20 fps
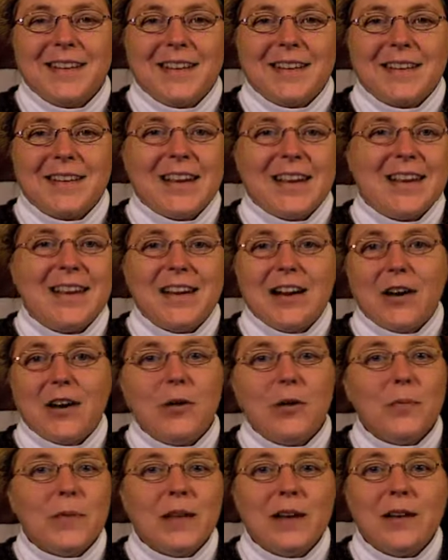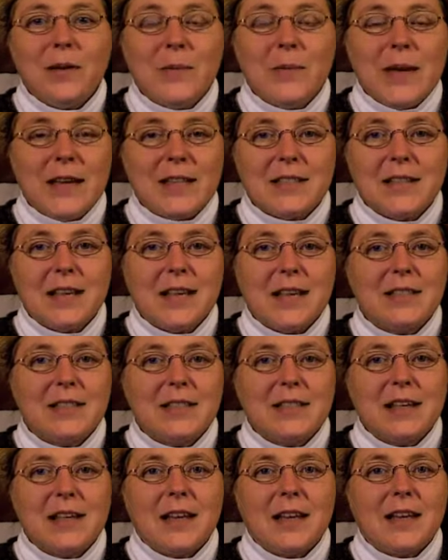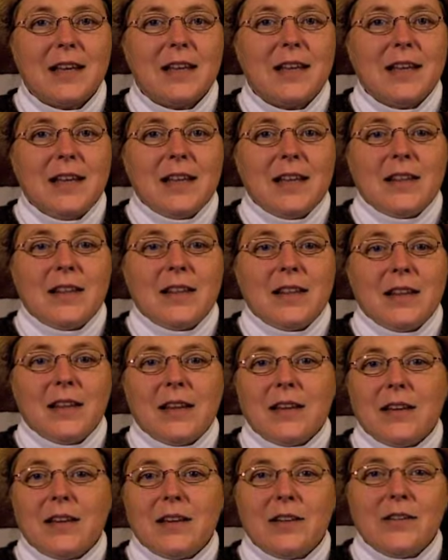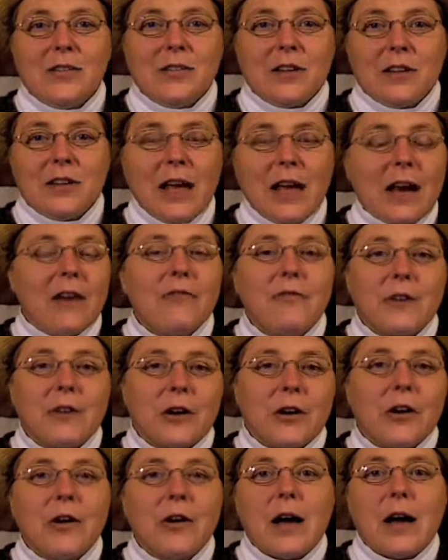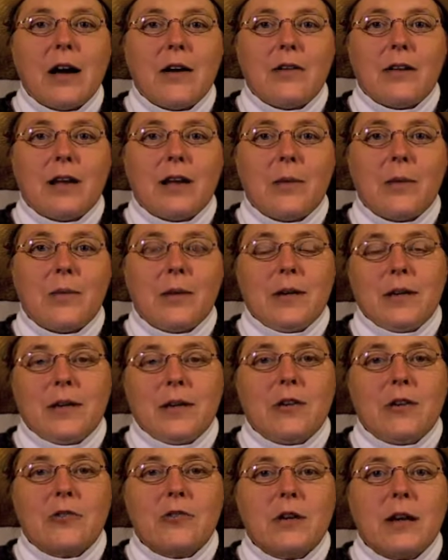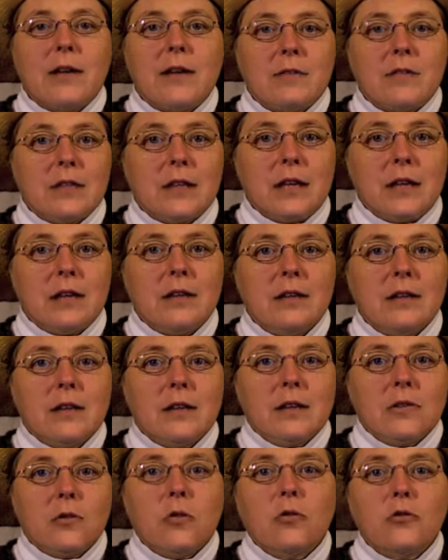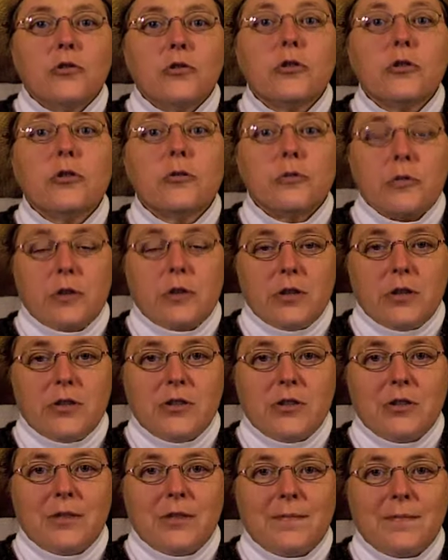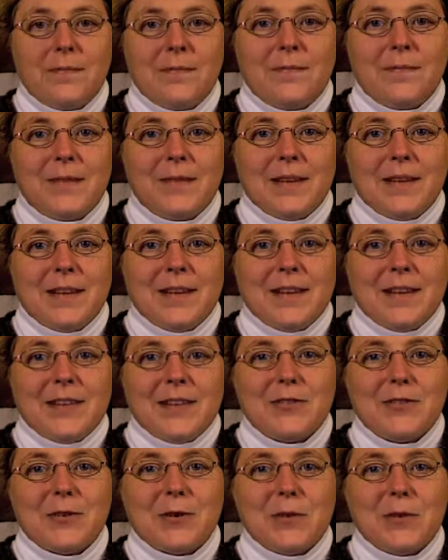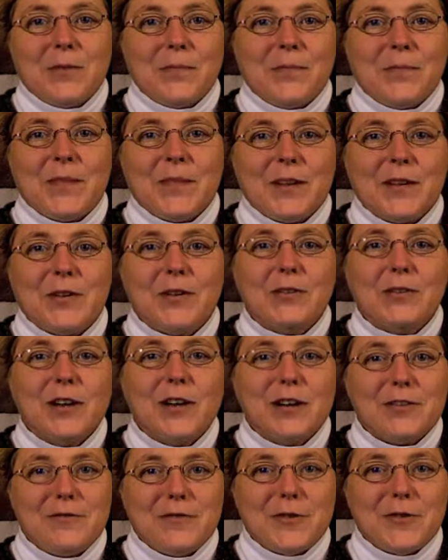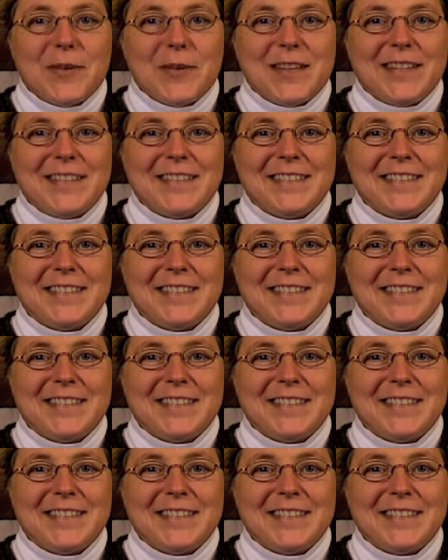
Okay, I hope that all makes sense and that you can now figure out how many hard drives to get to hold your footage. So, good luck filming.